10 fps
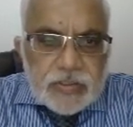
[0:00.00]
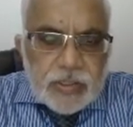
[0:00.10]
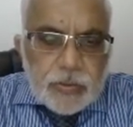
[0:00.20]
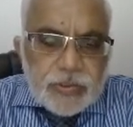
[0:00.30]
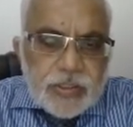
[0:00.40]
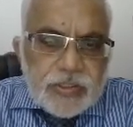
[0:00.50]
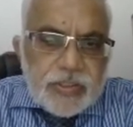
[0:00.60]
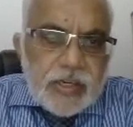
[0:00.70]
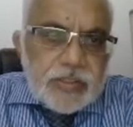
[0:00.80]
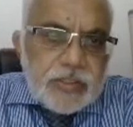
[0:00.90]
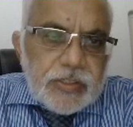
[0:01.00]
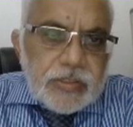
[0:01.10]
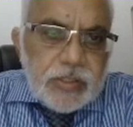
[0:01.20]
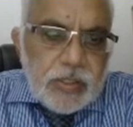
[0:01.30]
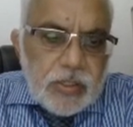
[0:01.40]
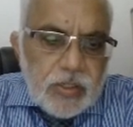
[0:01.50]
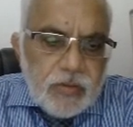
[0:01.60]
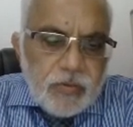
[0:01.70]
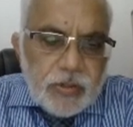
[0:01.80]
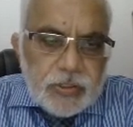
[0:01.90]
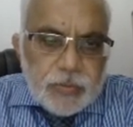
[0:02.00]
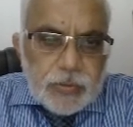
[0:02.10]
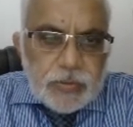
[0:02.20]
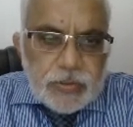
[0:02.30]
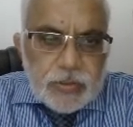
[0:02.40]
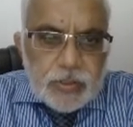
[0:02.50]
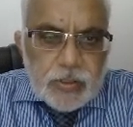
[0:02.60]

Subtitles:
negotiating strategies for disputes.